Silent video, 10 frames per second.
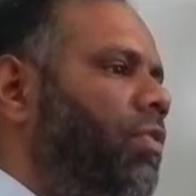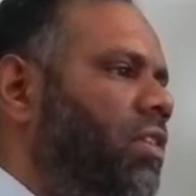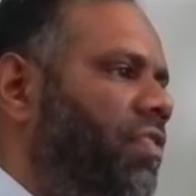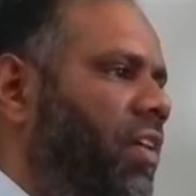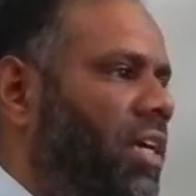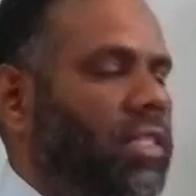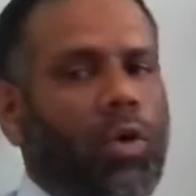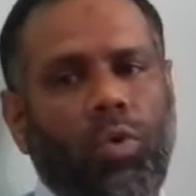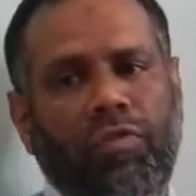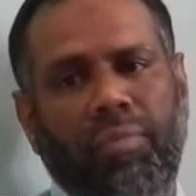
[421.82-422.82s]
for the fast
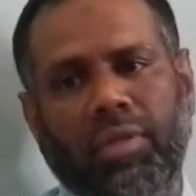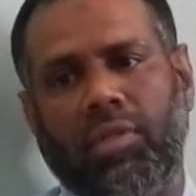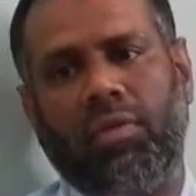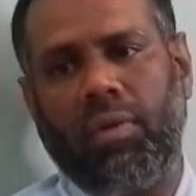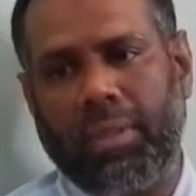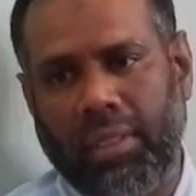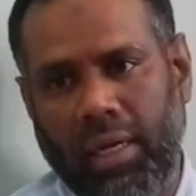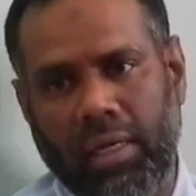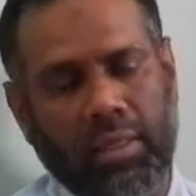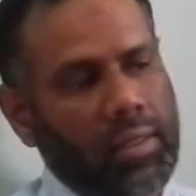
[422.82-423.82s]
that we've missed in
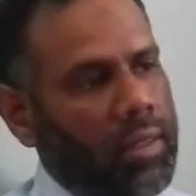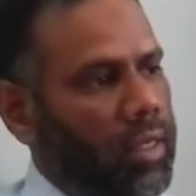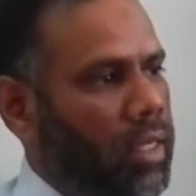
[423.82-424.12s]
Ramadan